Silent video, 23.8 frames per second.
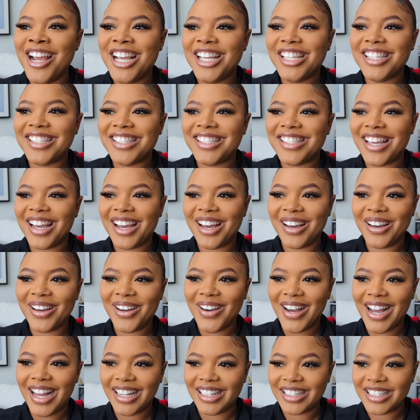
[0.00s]

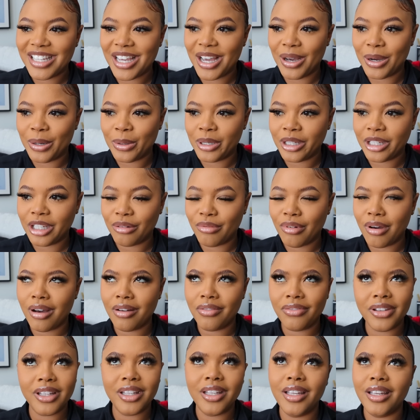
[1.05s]
So I told him,
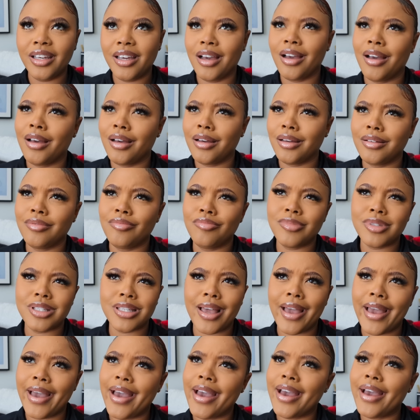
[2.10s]
hopefully he comes
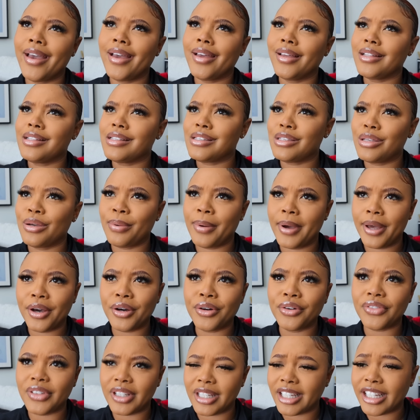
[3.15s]
at
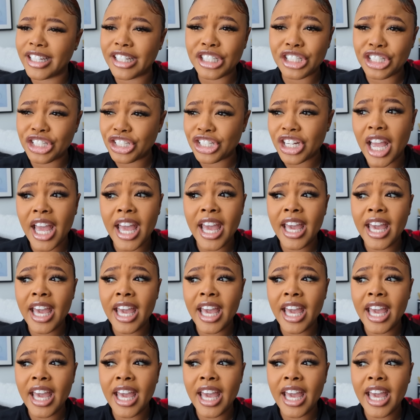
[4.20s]
twelve-ish.